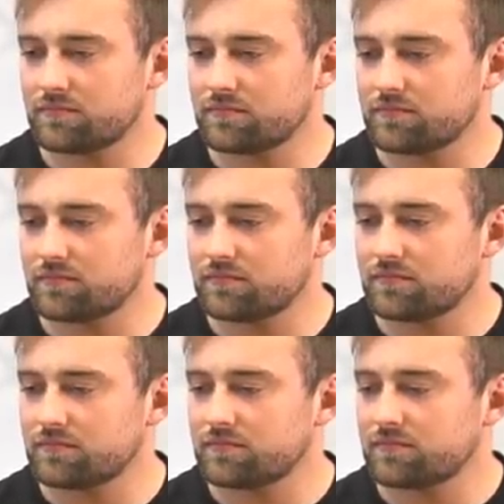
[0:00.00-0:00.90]

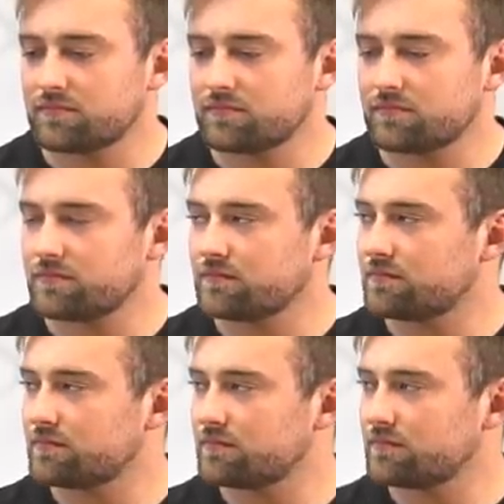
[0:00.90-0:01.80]

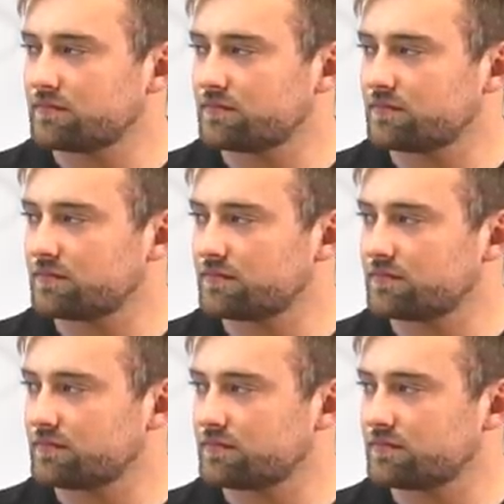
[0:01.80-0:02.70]

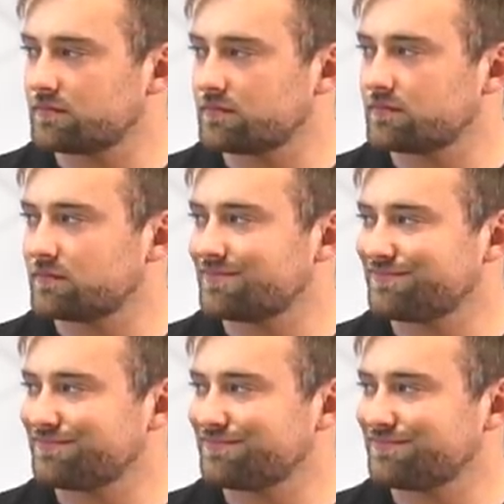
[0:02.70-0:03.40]
[no speech]